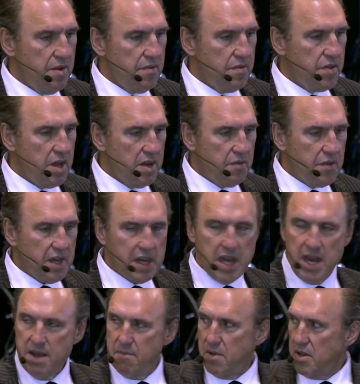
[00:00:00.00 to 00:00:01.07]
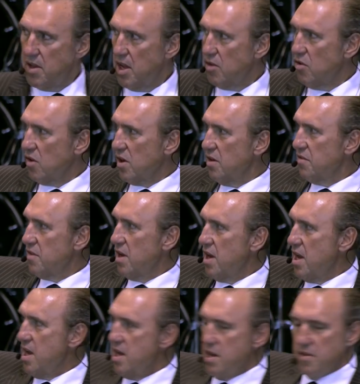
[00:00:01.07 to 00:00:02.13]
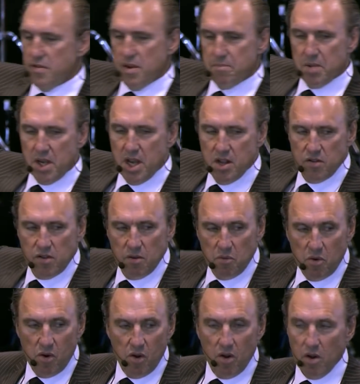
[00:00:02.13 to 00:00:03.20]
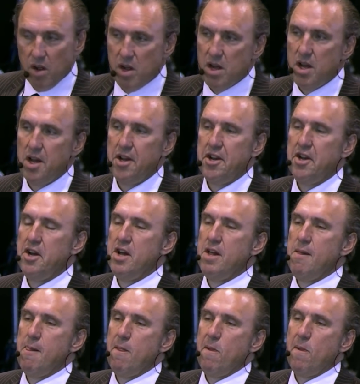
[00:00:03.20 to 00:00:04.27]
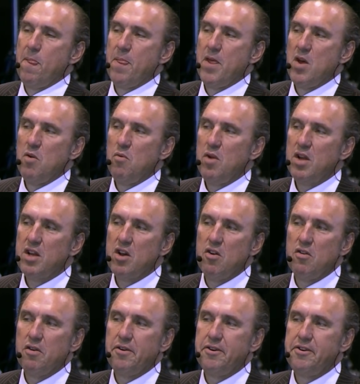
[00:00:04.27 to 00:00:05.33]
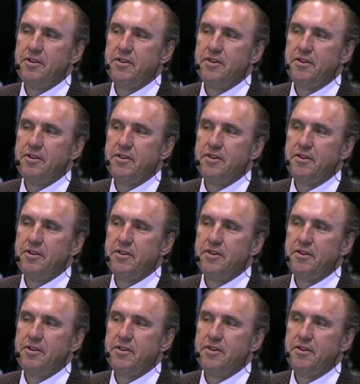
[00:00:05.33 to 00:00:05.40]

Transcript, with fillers: That if they came and they took us and lined us up against the wall, we'd go,